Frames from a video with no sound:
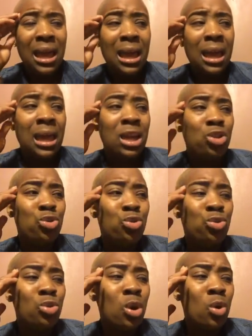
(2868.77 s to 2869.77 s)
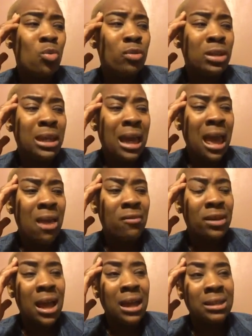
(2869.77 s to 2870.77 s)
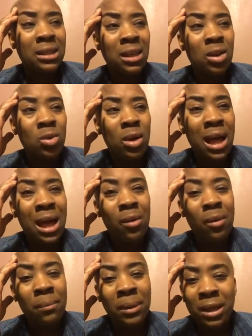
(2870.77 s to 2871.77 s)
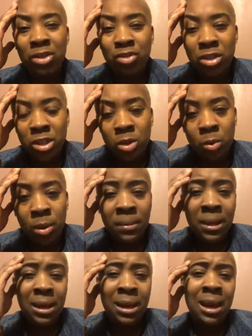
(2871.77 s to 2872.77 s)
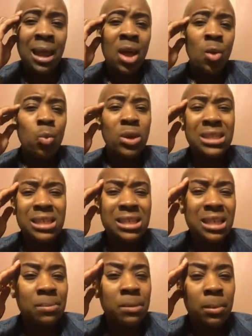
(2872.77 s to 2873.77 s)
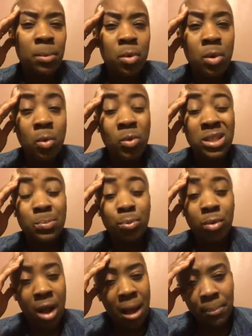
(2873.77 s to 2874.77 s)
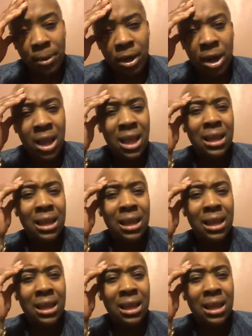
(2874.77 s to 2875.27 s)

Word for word: and you don't really have an idea on how a man treats a woman and what's acceptable and what's proper,